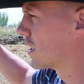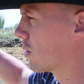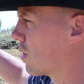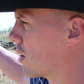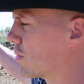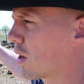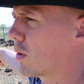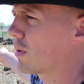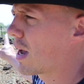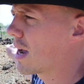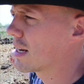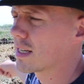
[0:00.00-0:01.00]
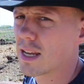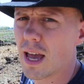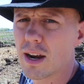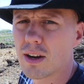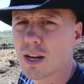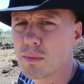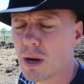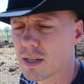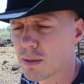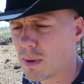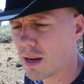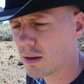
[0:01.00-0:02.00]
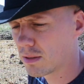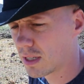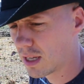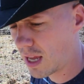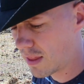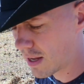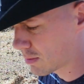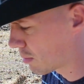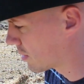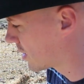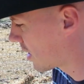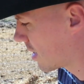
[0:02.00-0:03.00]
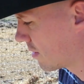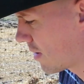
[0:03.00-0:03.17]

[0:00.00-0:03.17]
So our row 9 and 10 are gonna be our tomatoes, and that's where we're starting